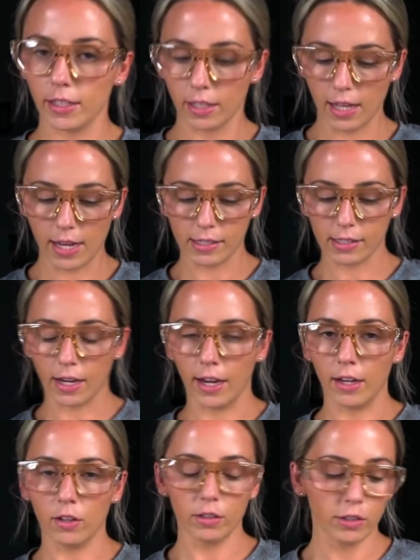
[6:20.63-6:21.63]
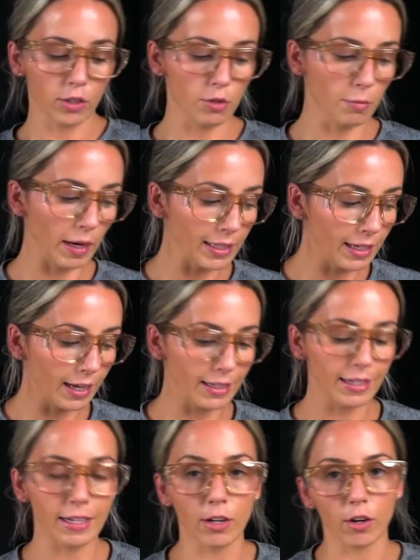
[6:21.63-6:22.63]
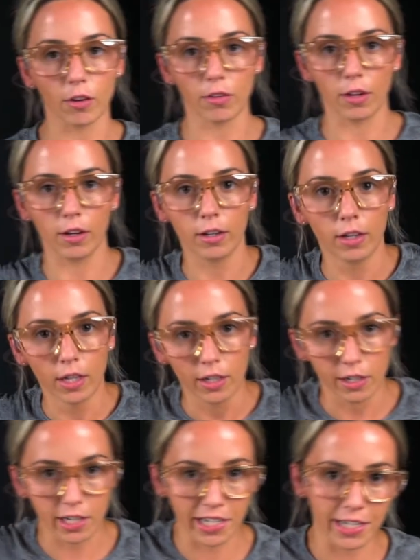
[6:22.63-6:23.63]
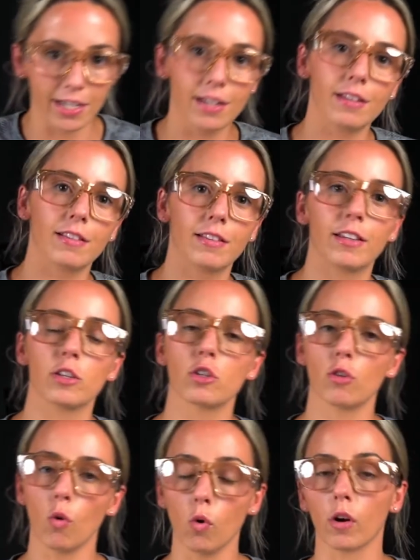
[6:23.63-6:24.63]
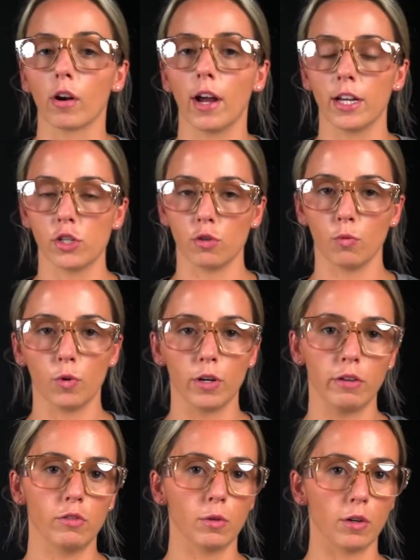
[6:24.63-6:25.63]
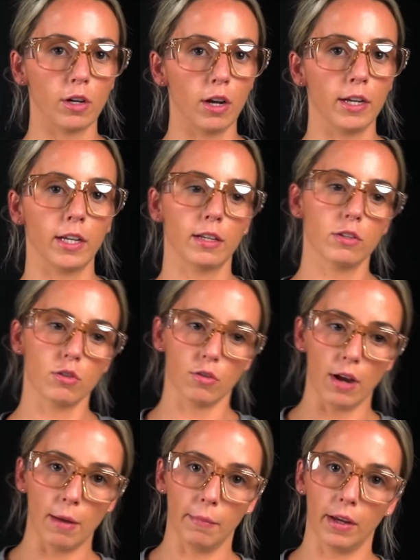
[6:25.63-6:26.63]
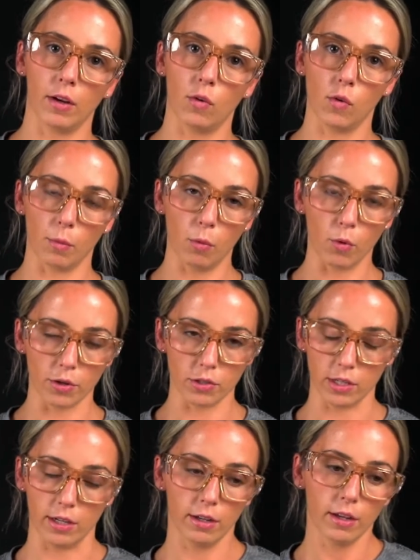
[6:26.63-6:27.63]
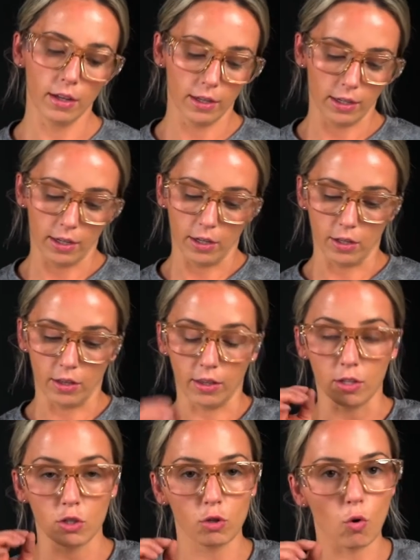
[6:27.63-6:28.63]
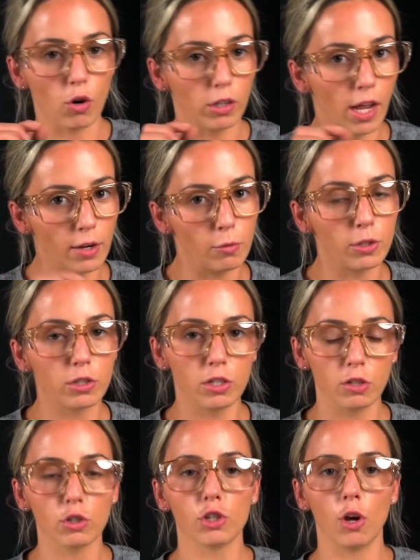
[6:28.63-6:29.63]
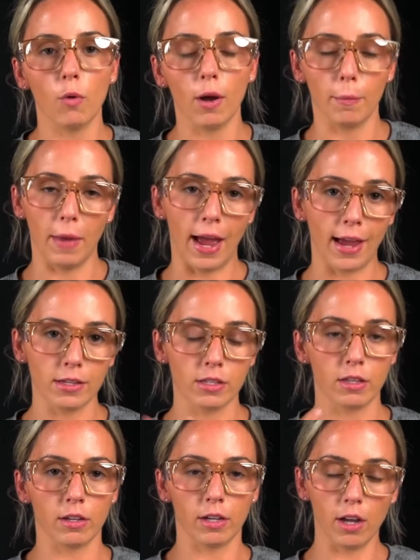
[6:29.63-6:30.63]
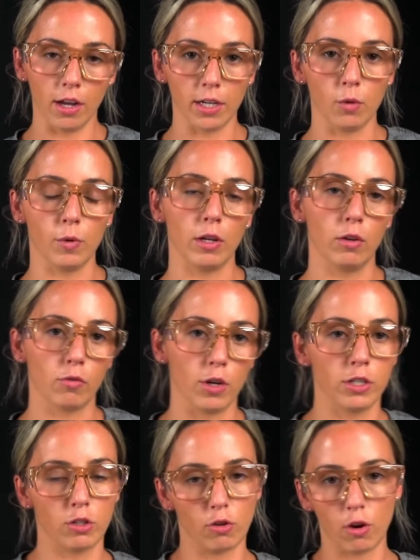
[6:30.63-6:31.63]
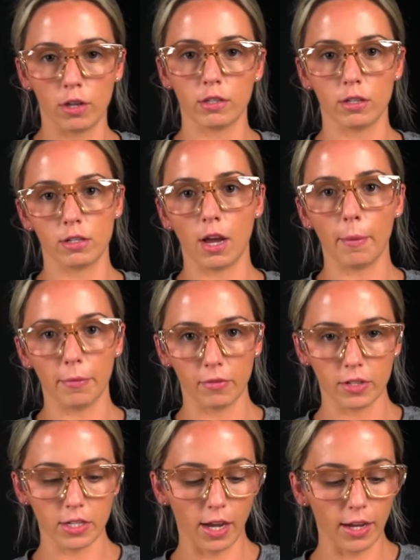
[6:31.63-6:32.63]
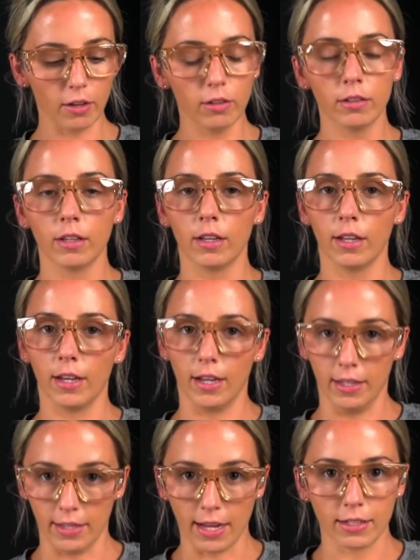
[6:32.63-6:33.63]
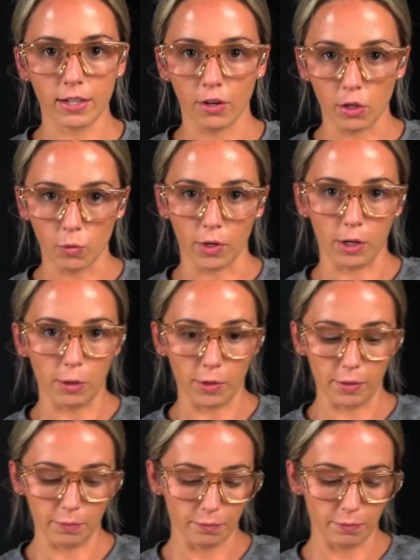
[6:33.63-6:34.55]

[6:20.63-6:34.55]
the glass tile, you might not hear the score as you would if you were cutting ceramic or porcelain. The score line will still show up as the cutting wheel runs across the top of the tile, and that's how you want to do it.